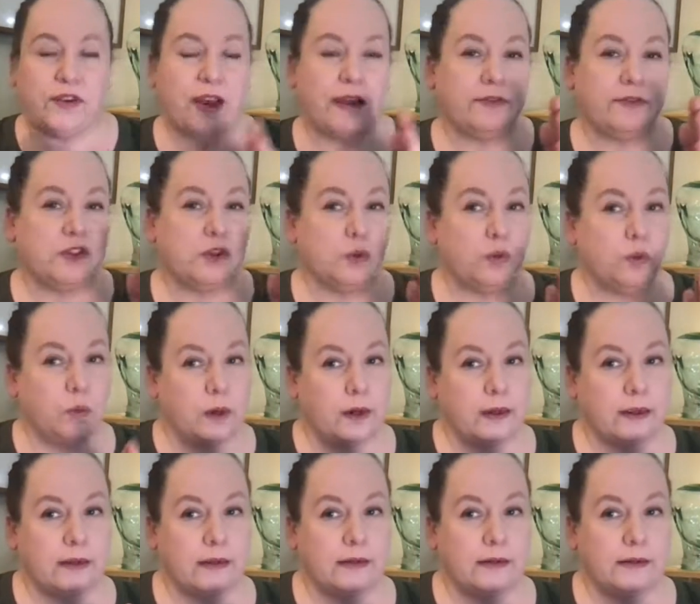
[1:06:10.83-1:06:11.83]
to
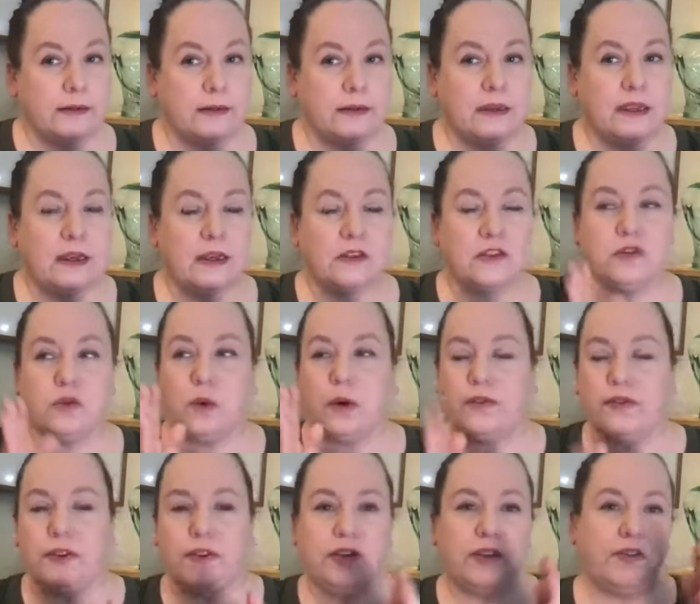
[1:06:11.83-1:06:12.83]
1. Yeah,
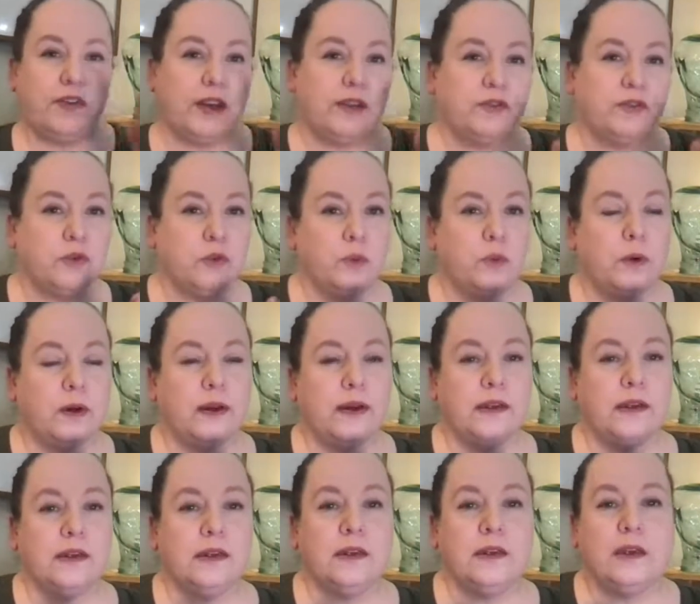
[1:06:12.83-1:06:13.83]
12:55 to
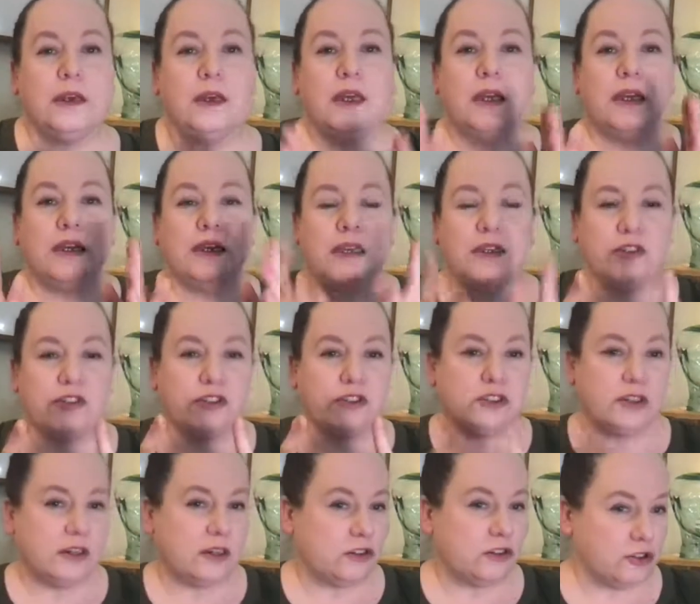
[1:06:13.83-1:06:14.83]
1 Eastern
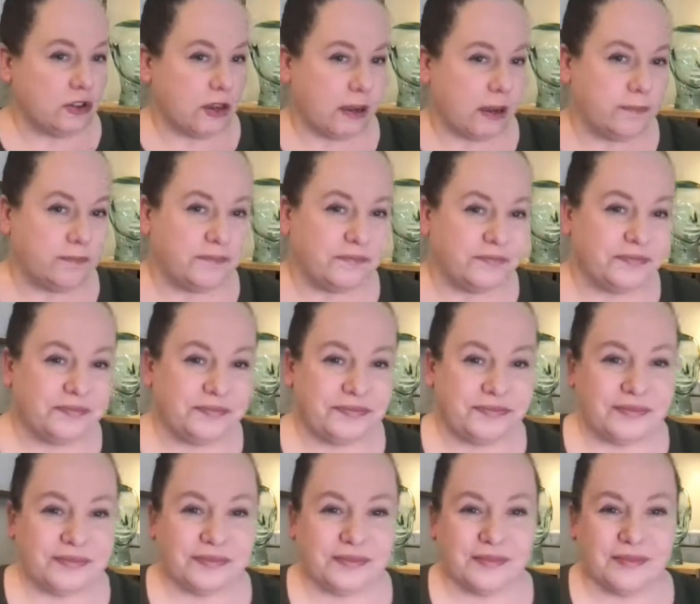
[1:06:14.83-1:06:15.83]
Standard Time.
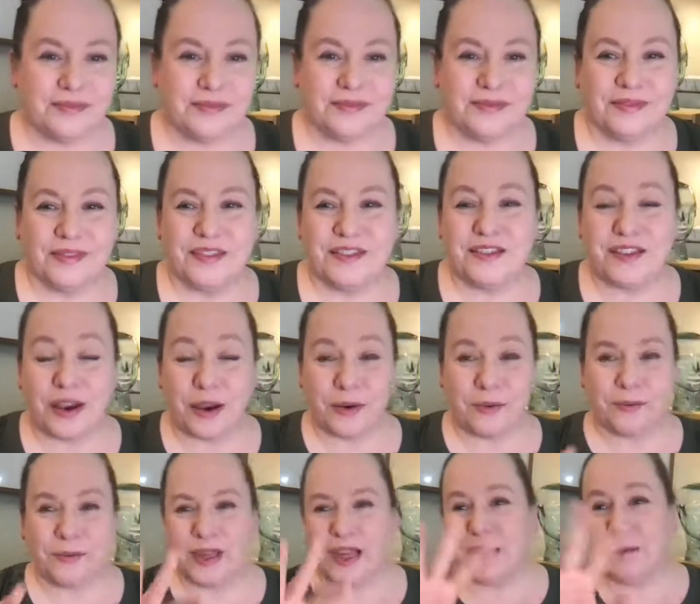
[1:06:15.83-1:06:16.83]
So
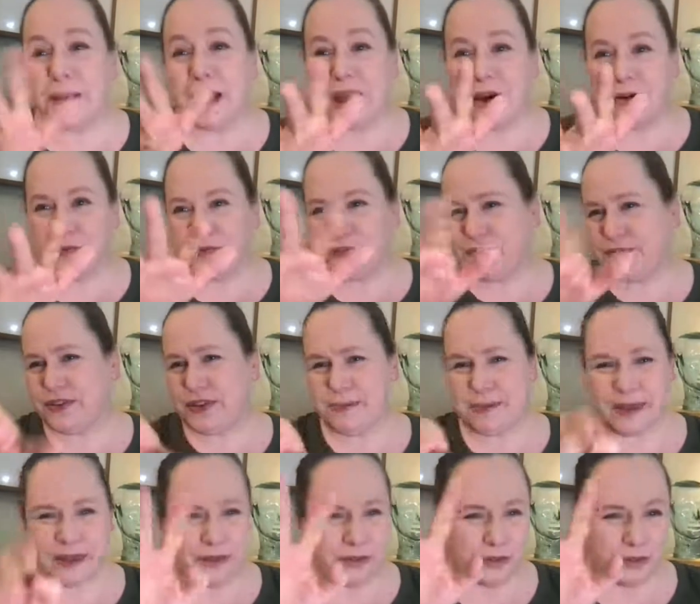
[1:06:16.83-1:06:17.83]
in about 50
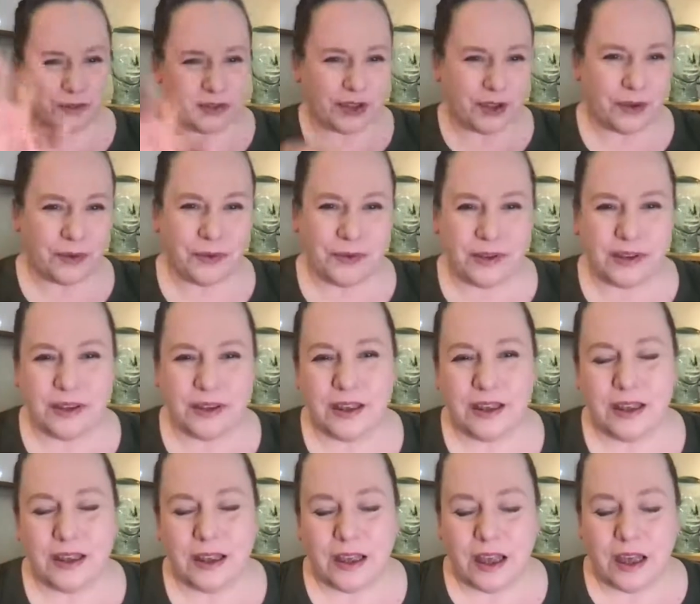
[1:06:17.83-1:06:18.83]
minutes or so.
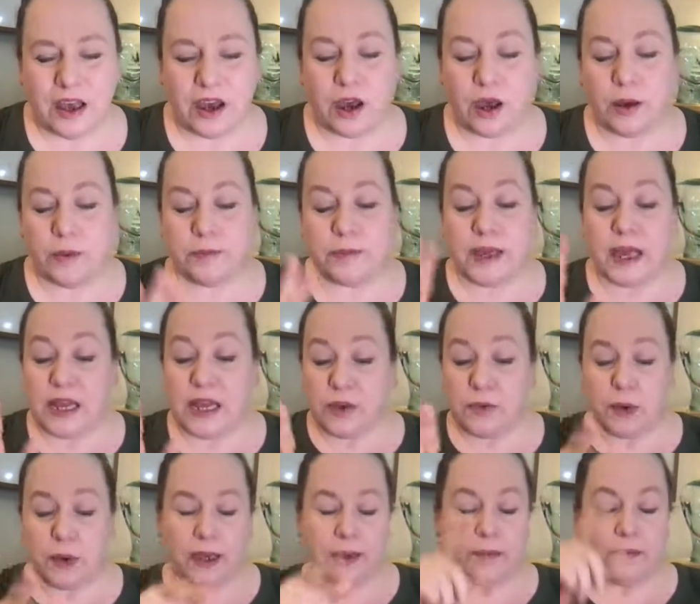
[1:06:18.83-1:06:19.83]

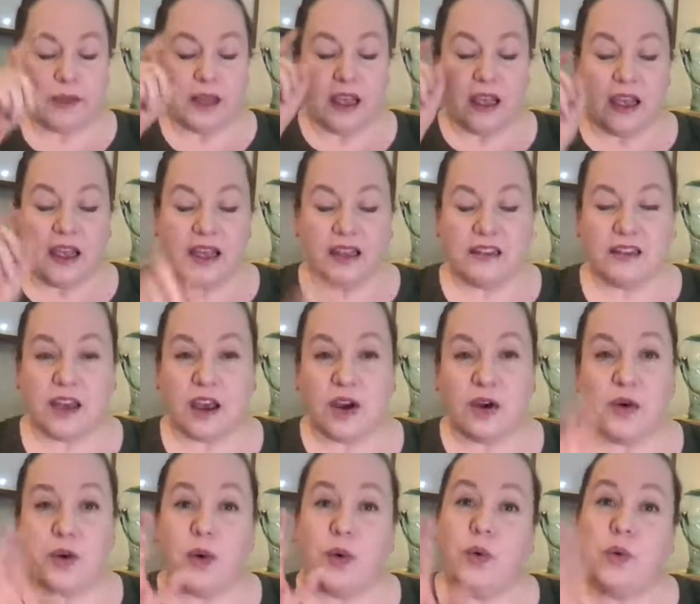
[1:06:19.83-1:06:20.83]
Anyway, so
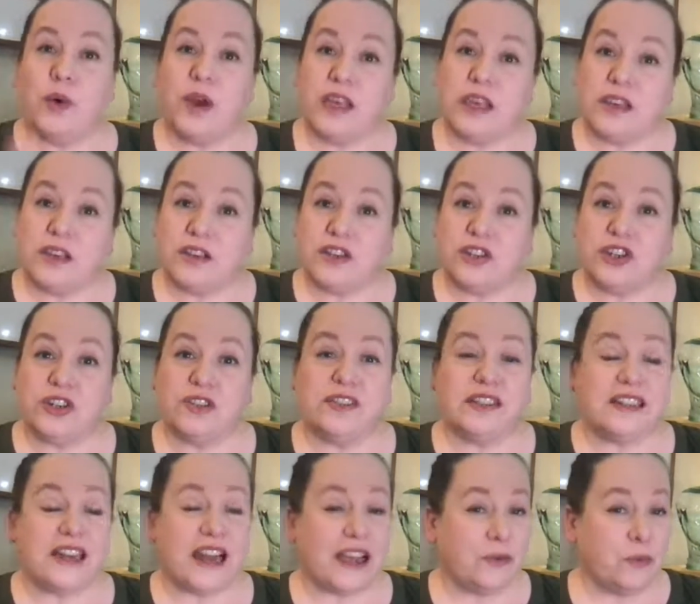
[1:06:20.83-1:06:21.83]
what you can choose,
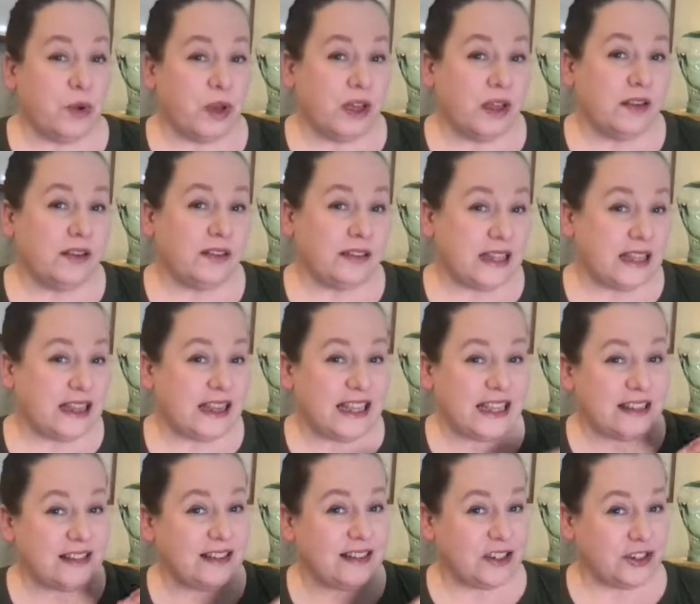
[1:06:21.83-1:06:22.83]
and I will send
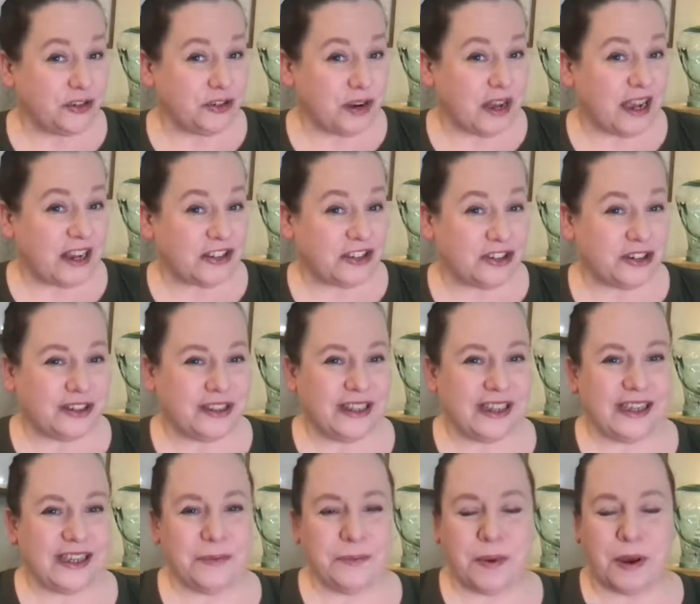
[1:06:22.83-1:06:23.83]
these
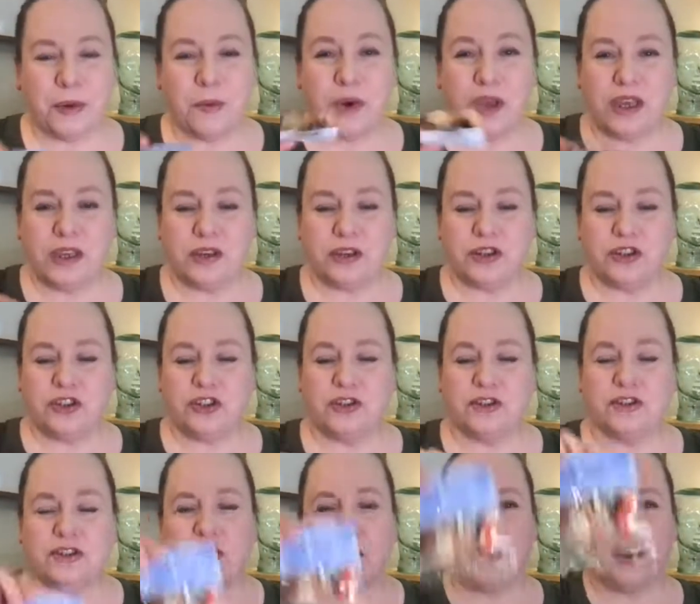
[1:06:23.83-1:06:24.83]
internationally, but what you can
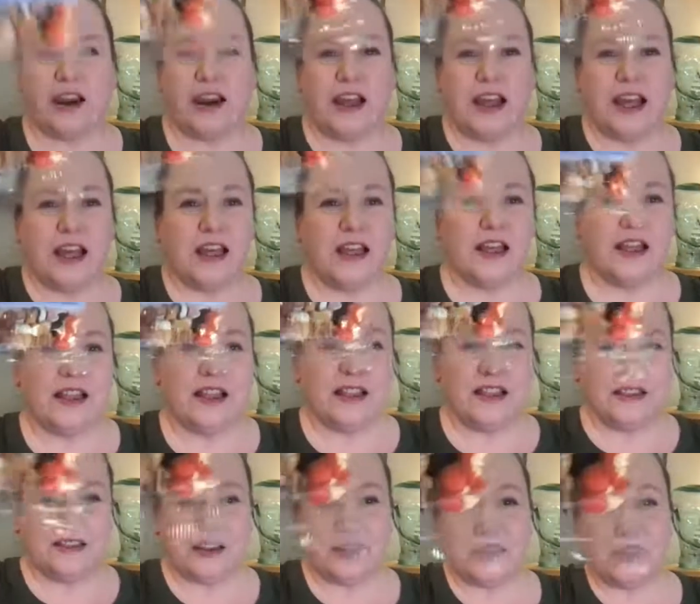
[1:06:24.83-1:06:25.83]
choose are,
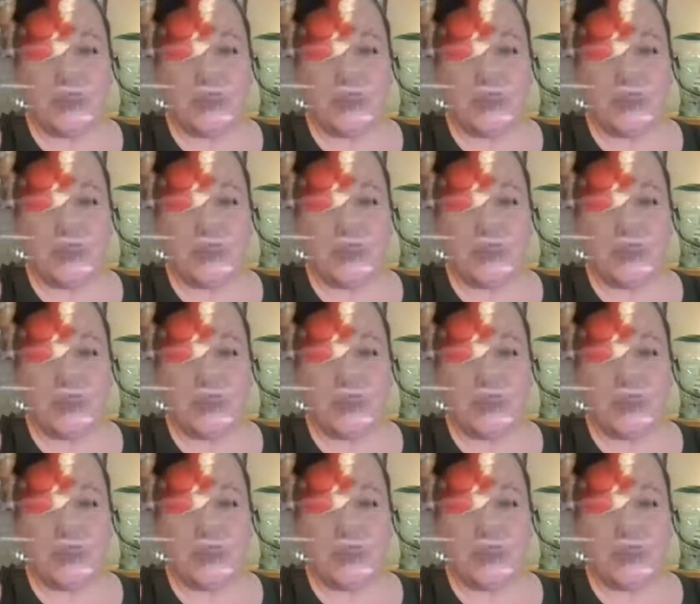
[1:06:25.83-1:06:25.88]
so you